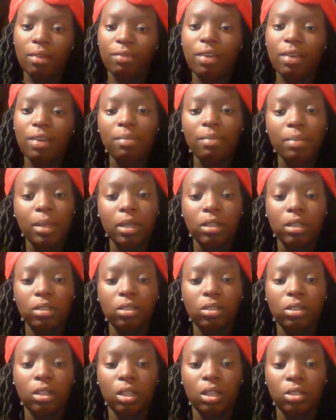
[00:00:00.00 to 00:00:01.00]
5
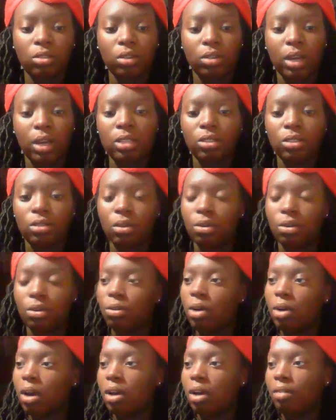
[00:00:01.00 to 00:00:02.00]
minutes to let you guys
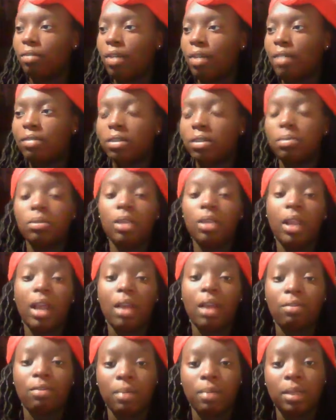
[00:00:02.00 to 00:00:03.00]
know 5 tips that I
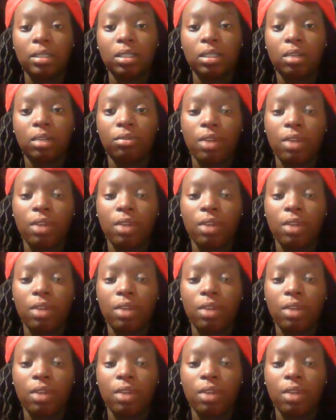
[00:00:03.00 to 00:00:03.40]
have for myself,